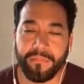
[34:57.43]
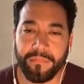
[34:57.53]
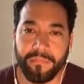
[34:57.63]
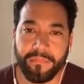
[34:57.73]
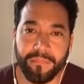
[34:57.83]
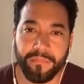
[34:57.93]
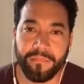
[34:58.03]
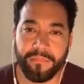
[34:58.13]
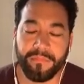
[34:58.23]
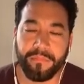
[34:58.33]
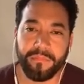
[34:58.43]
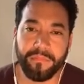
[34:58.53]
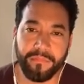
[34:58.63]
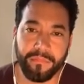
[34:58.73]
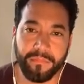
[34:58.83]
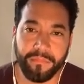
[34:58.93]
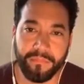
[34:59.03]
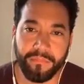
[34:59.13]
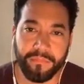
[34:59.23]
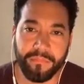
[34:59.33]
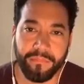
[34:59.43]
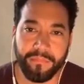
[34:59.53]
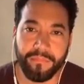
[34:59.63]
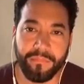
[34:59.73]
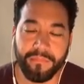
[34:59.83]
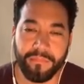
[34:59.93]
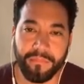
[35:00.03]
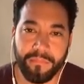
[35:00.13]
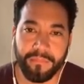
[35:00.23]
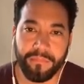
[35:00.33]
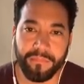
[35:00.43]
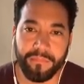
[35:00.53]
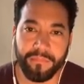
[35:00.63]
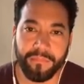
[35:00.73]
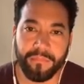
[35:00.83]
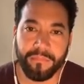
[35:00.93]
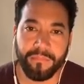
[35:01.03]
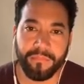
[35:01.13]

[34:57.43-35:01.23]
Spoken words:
The person shown says nothing.